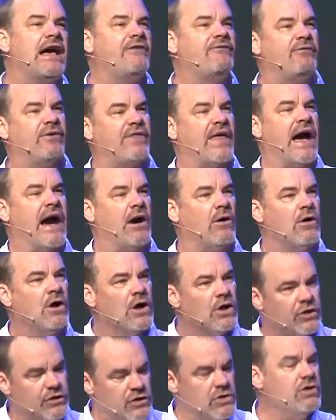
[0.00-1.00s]
life with
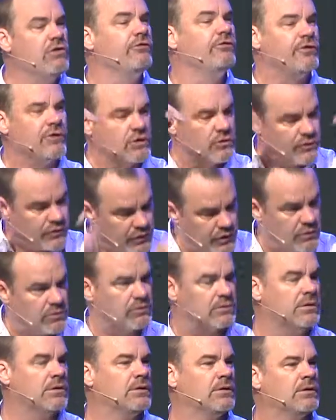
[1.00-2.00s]
how you view
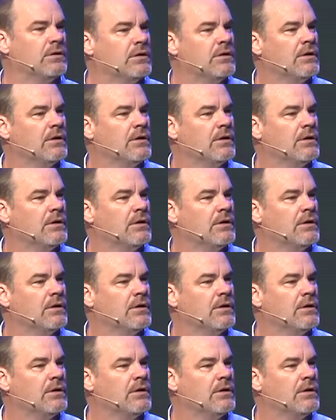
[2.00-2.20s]
you